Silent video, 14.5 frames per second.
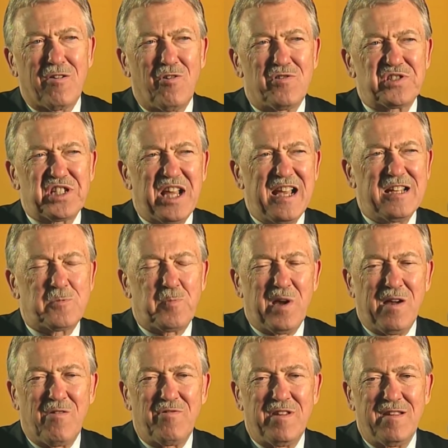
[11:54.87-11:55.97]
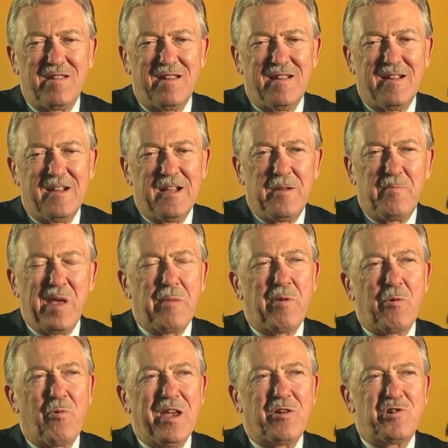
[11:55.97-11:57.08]
called Science Bound that
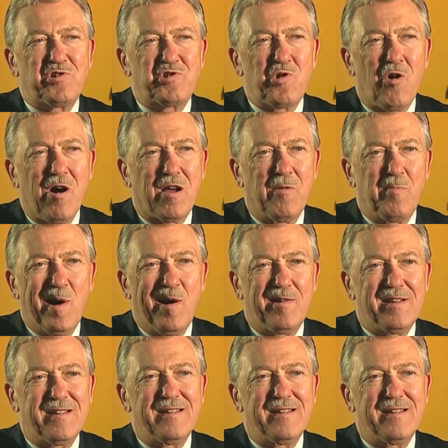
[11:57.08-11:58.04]
maybe we could talk about.